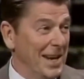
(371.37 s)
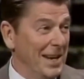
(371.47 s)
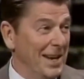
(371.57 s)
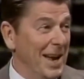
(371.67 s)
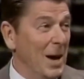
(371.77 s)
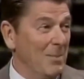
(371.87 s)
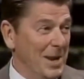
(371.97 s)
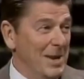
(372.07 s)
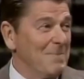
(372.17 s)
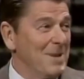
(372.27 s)
and how
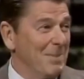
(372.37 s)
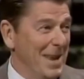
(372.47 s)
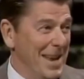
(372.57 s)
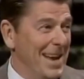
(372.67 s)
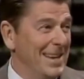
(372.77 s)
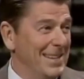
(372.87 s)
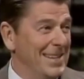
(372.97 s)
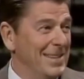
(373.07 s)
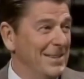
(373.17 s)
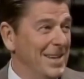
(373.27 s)
many people hang on to the
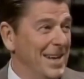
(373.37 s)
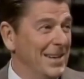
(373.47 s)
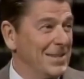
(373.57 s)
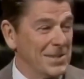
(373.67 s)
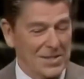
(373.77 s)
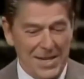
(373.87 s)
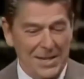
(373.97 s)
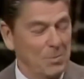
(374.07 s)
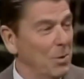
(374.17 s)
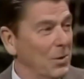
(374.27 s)
$100 instead
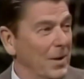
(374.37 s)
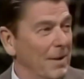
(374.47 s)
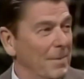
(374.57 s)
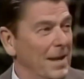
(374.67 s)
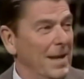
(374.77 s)
of the program.